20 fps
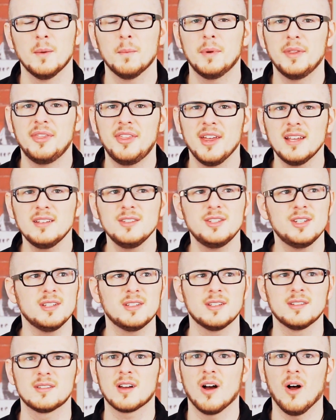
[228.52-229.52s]
But then
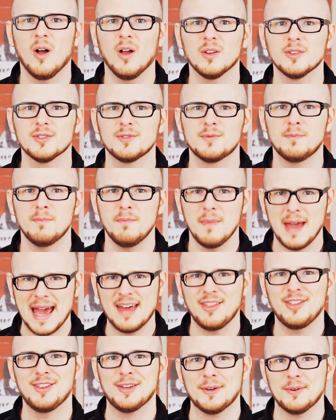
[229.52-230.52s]
Jesus calls
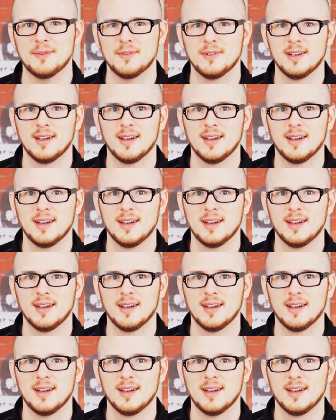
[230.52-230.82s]
Matthew,